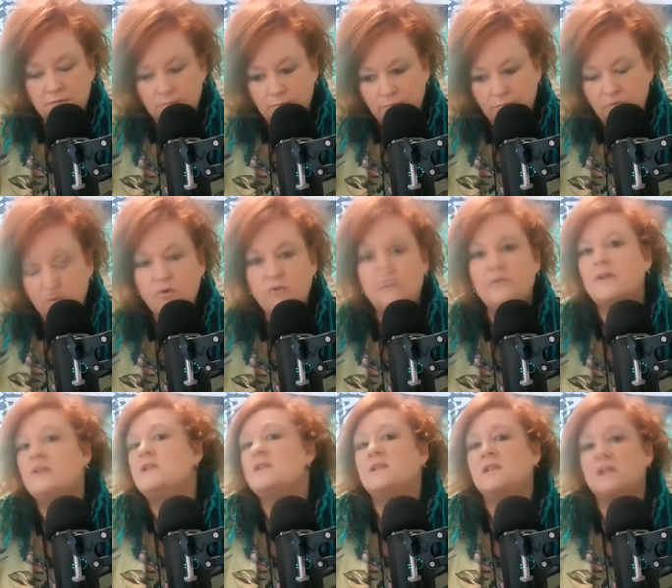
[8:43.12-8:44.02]
move
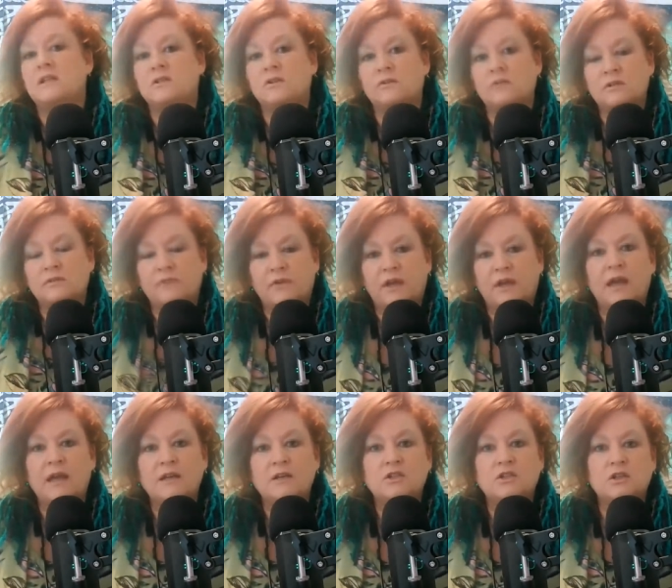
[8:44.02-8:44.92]
into
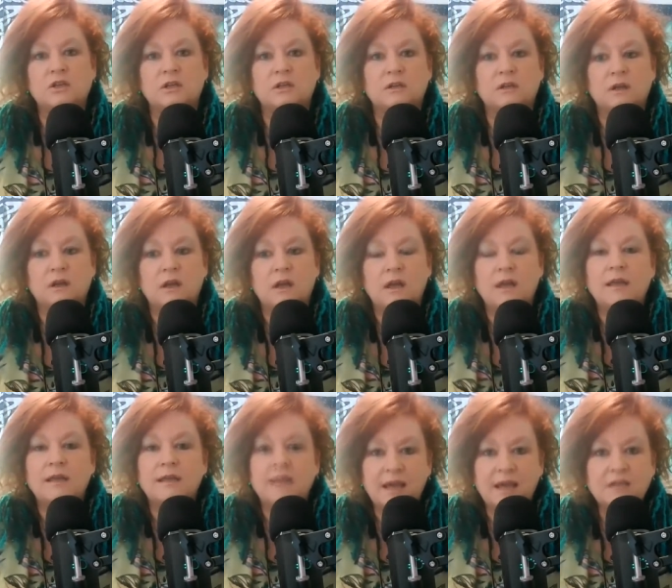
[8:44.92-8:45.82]
detoxification.
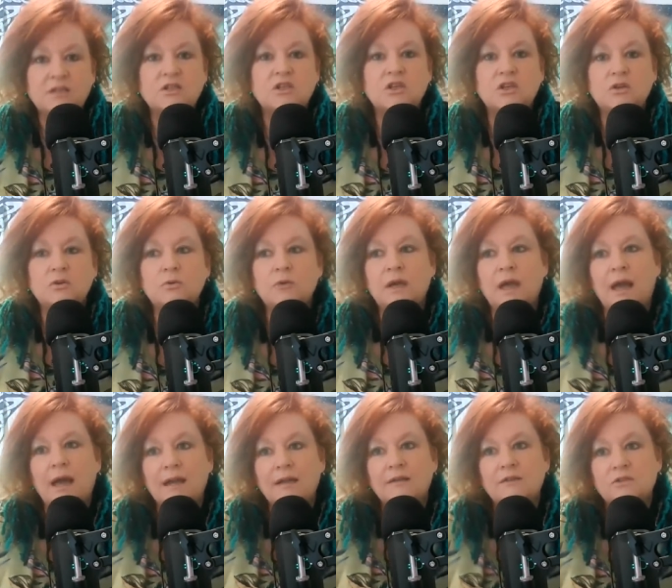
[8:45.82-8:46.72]
Yes, you
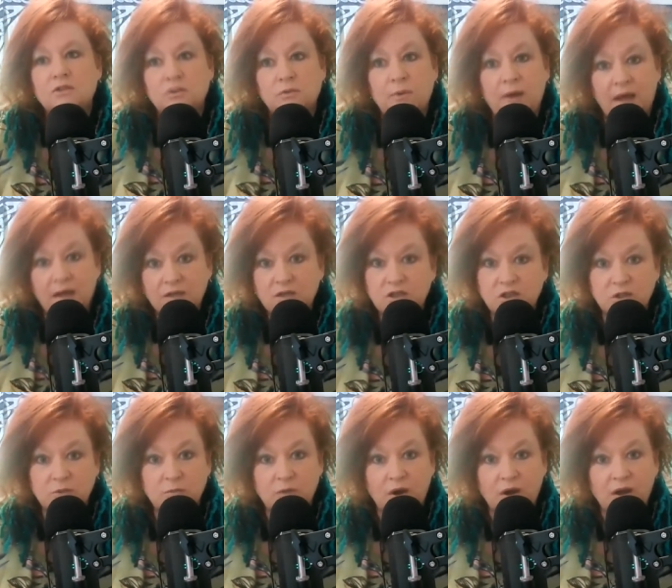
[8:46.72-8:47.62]
can do
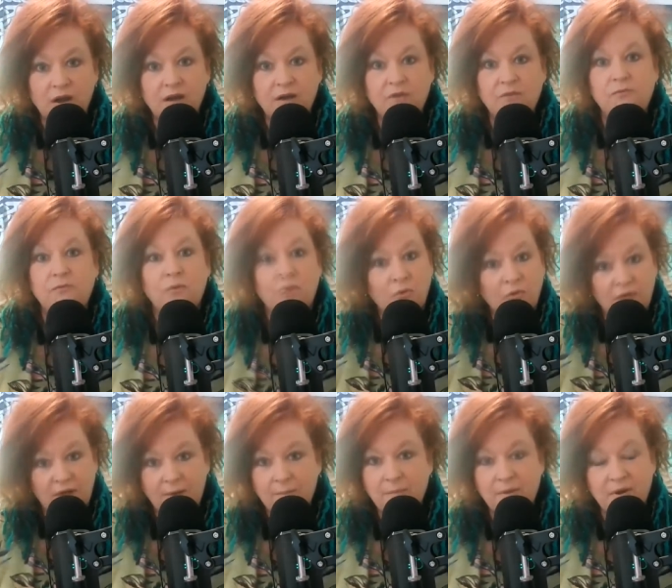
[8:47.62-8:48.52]
energy work
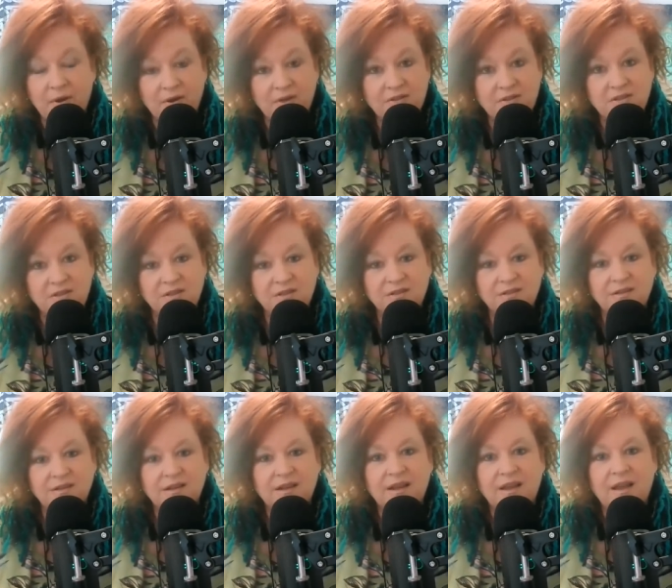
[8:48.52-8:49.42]
for that
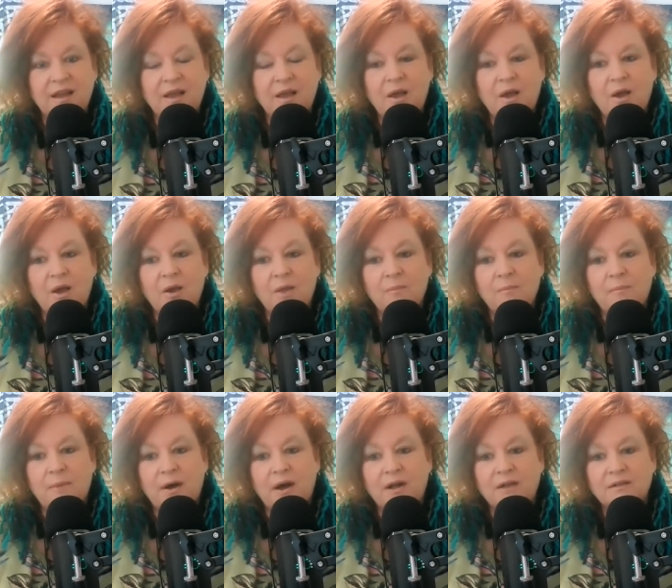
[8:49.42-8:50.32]
person,
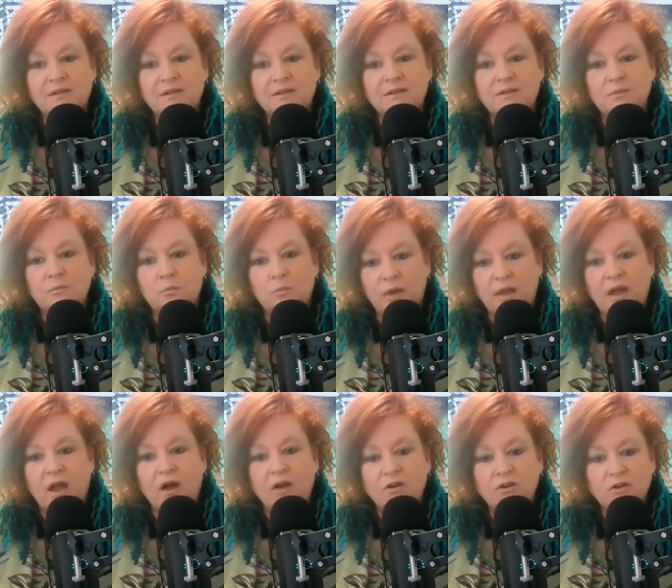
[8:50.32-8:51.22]
but
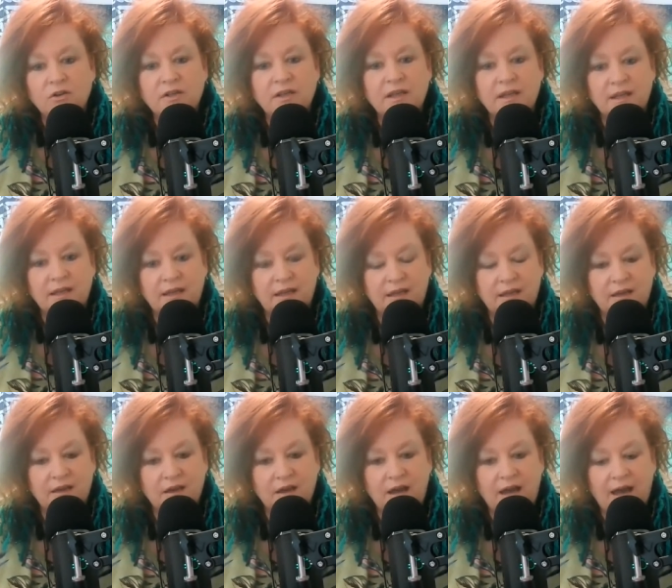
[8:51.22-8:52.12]
we are looking
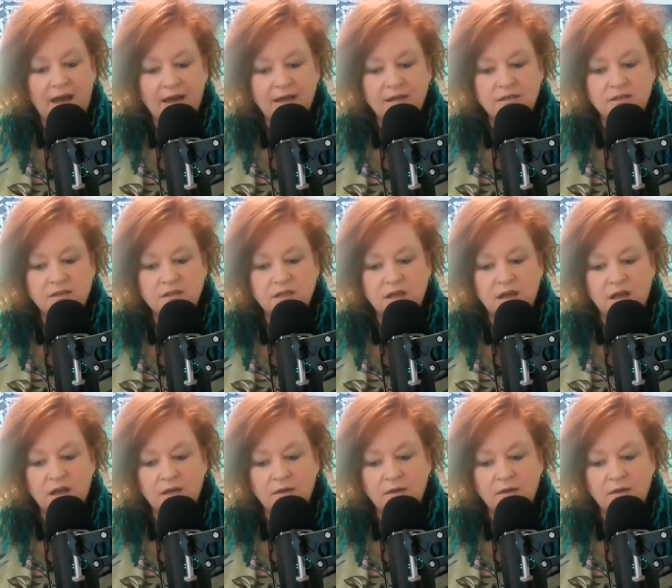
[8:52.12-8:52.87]
here at